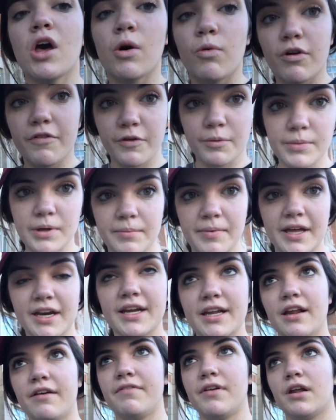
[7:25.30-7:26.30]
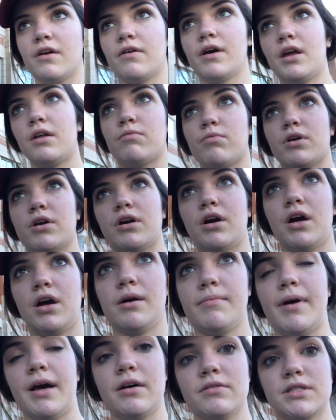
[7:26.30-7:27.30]
we're filming a mannequin head video and we're
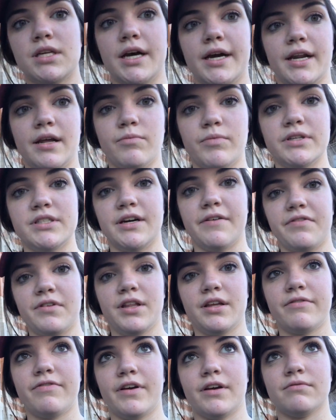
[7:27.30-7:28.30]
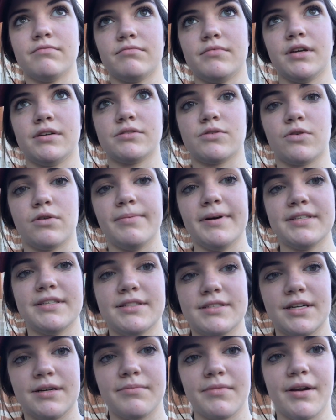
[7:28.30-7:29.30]
um, outside and we definitely found their tour
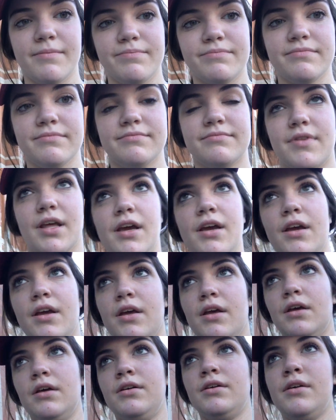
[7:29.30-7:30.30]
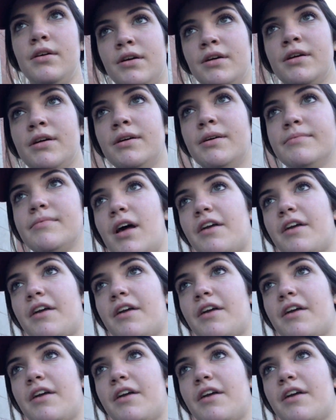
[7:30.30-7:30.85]
buses that I'm gonna,